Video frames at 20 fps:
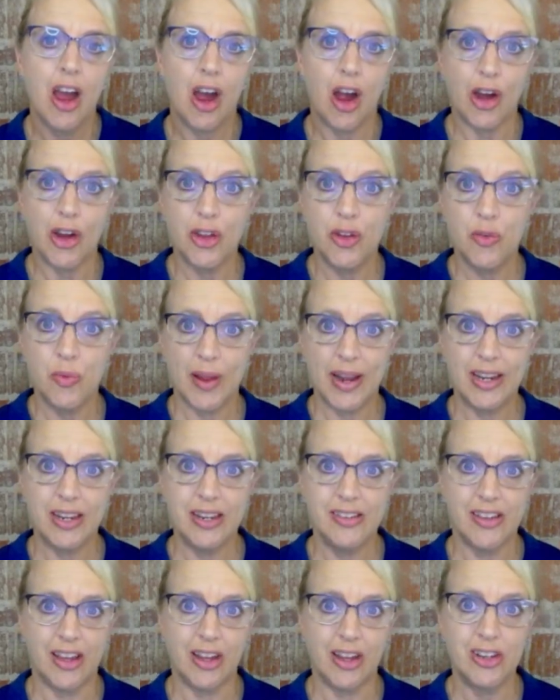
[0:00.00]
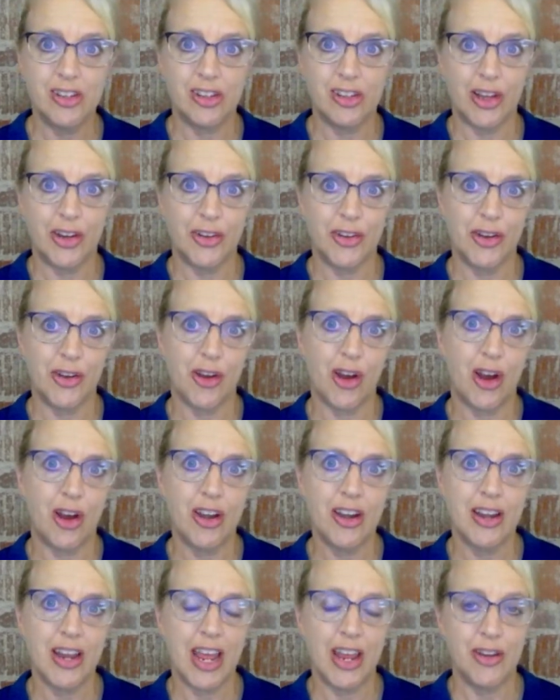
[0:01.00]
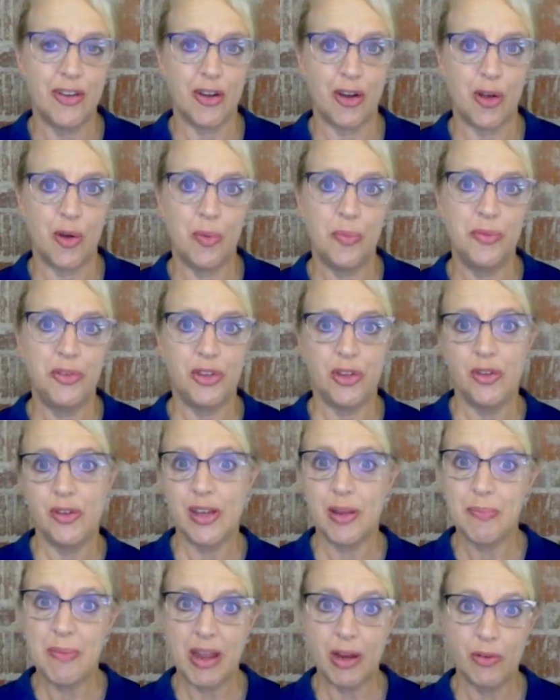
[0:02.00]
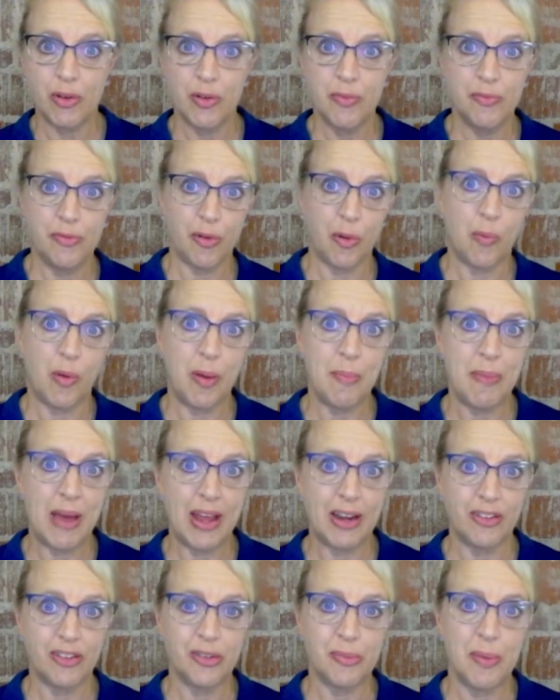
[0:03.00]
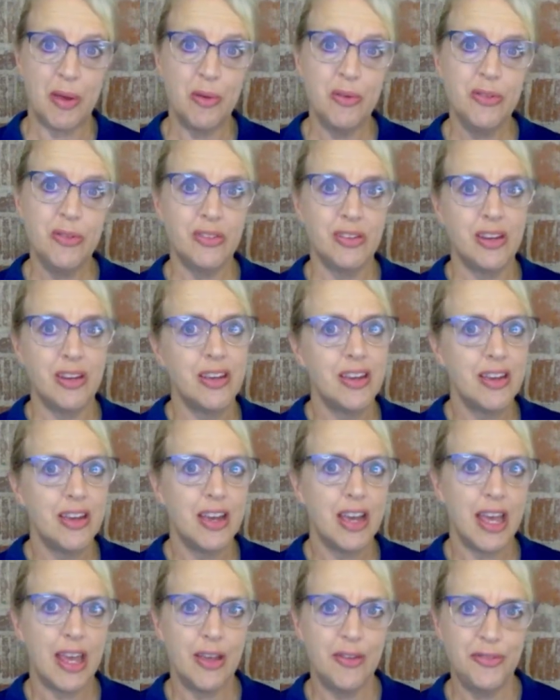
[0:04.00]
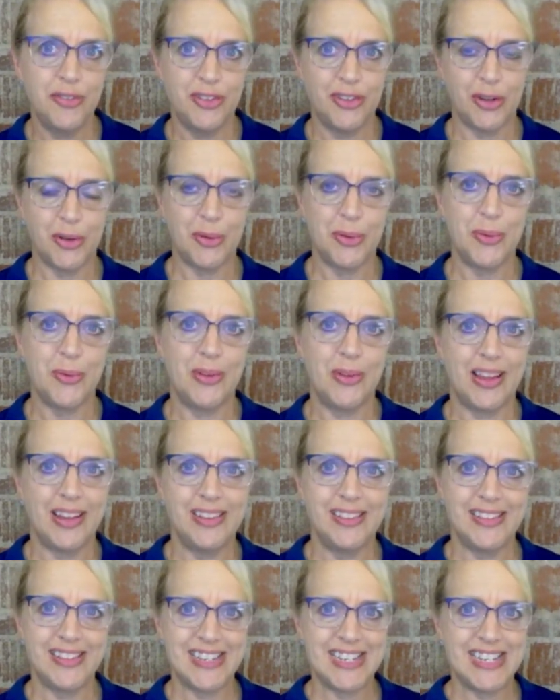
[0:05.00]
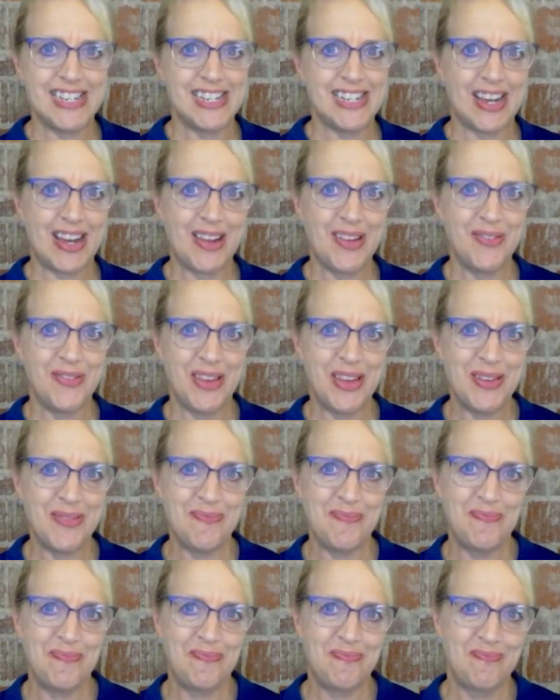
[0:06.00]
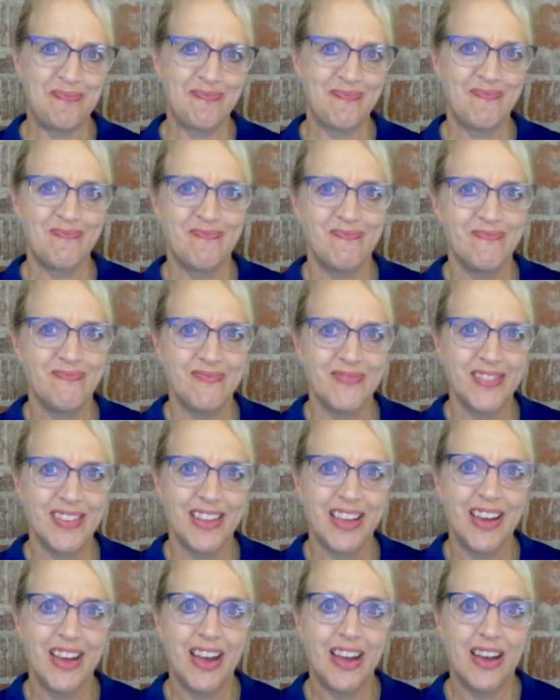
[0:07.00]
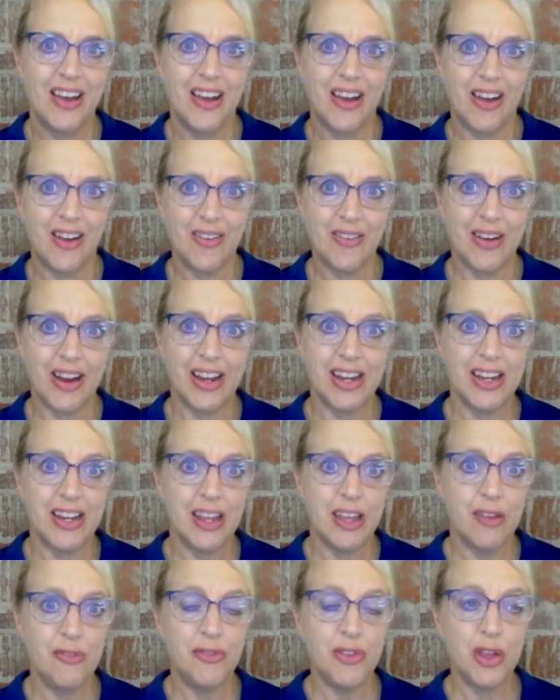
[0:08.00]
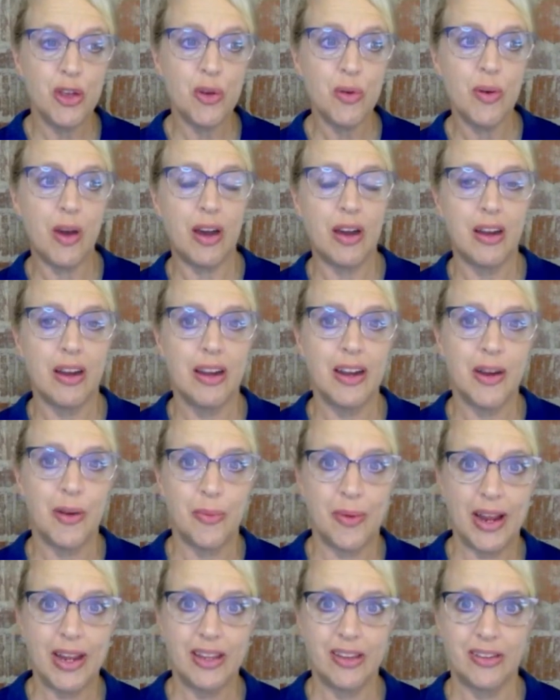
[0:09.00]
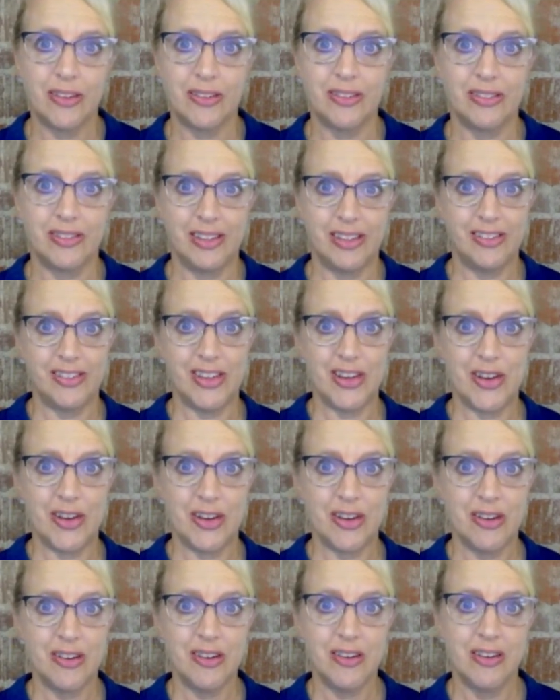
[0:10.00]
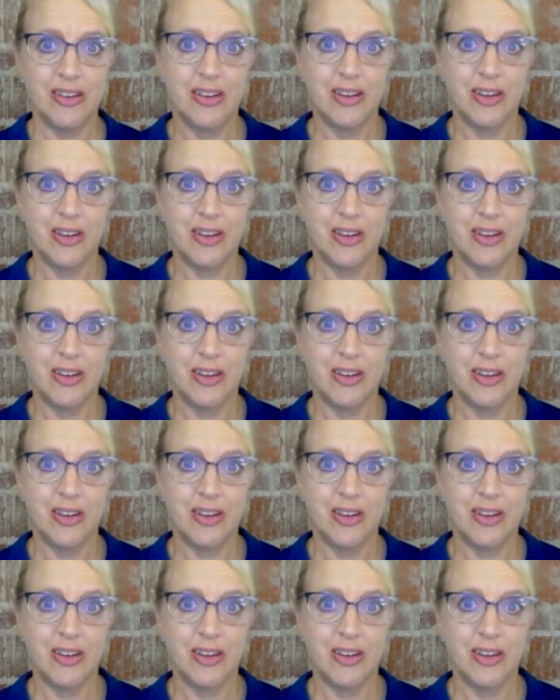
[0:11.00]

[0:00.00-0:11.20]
Are you ready to unclutter your heart and your home so you can make room for what matters most? If so, let's dive in. All right. If you are a regular listener